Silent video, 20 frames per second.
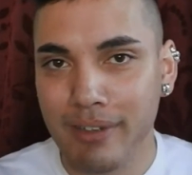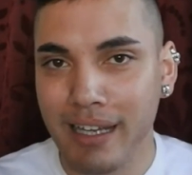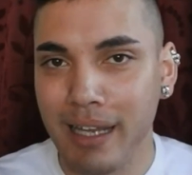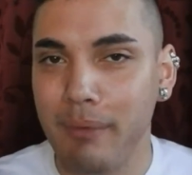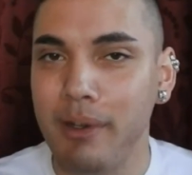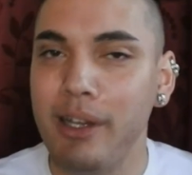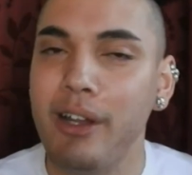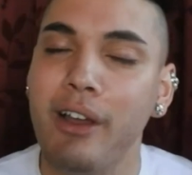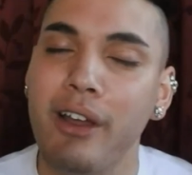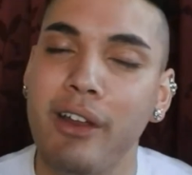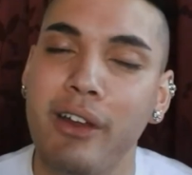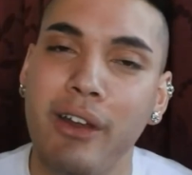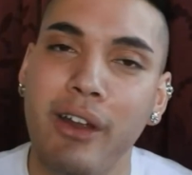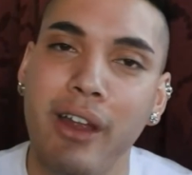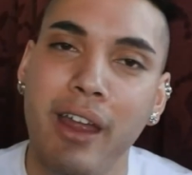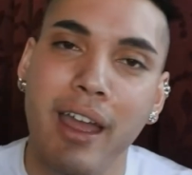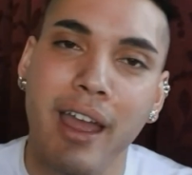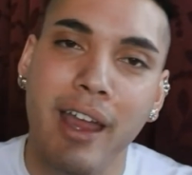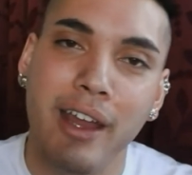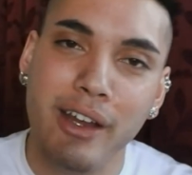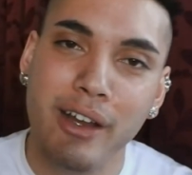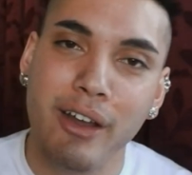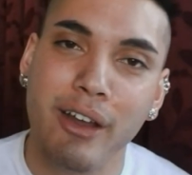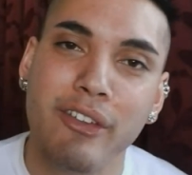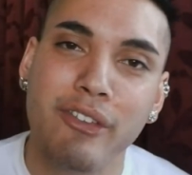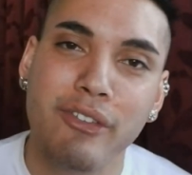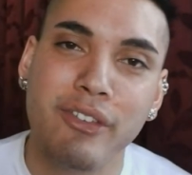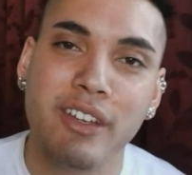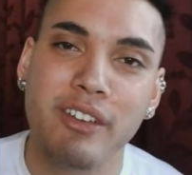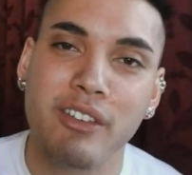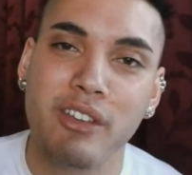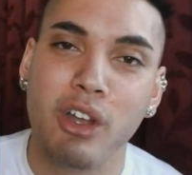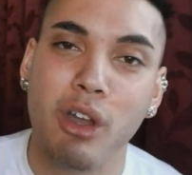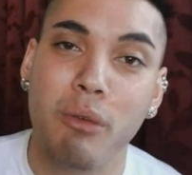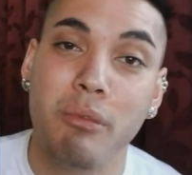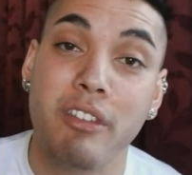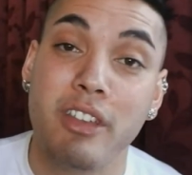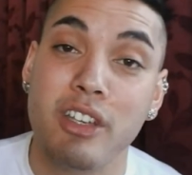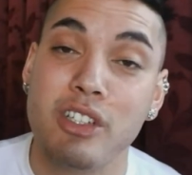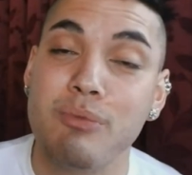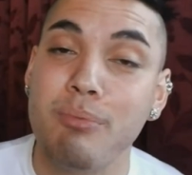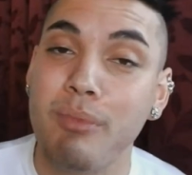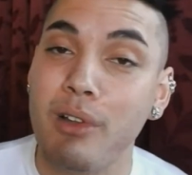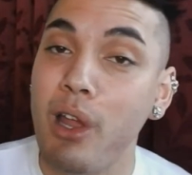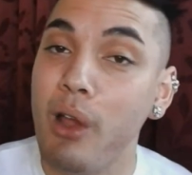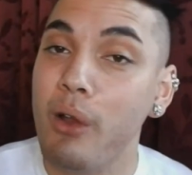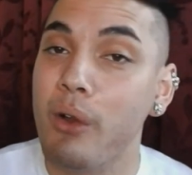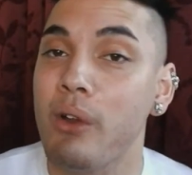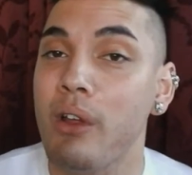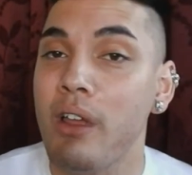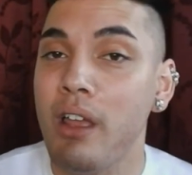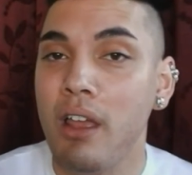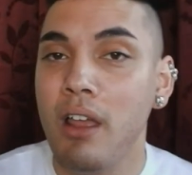Let me know how you guys feel in the comment section below.